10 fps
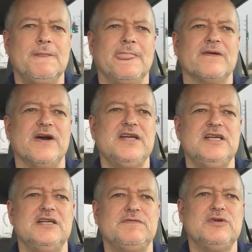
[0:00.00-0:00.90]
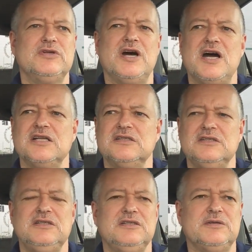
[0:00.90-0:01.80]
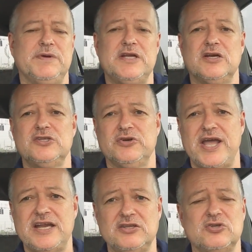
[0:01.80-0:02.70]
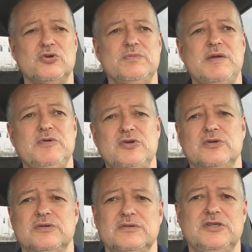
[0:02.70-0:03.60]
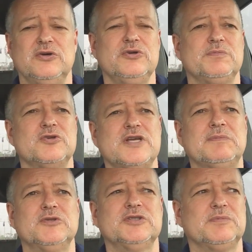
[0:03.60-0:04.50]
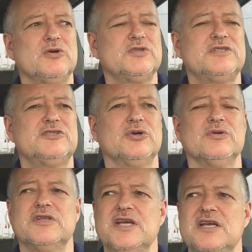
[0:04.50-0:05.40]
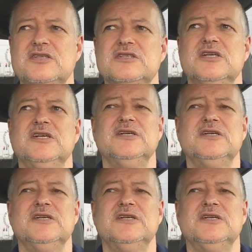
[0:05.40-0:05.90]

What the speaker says: right? And if you're not, depending on your attitude, maybe your perceptions about certain things,